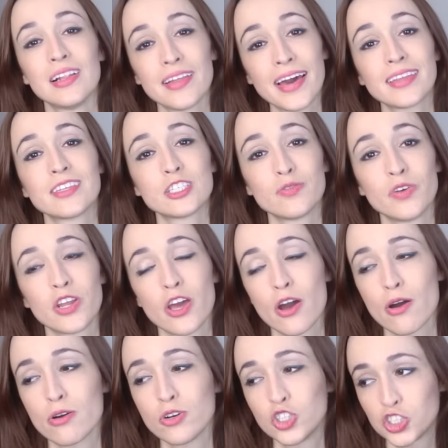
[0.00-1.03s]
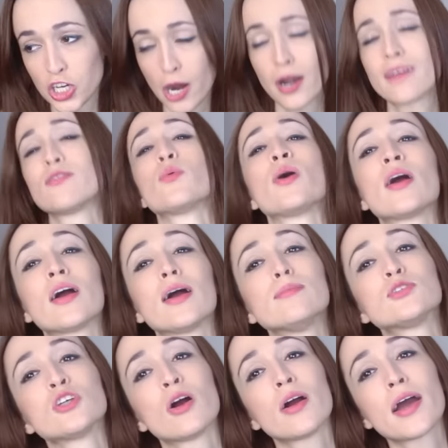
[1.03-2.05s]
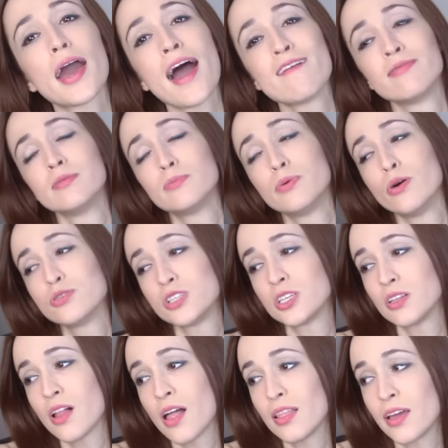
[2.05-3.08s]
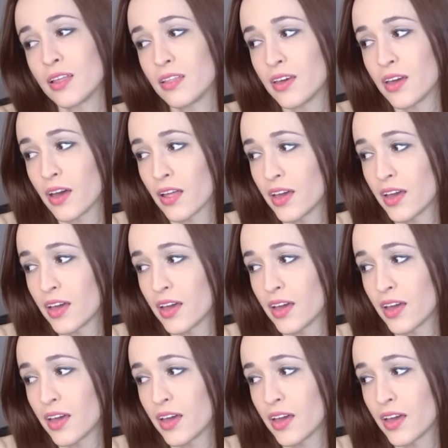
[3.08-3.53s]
Like this video, share it everywhere. I'm sorry I haven't been posting a lot lately.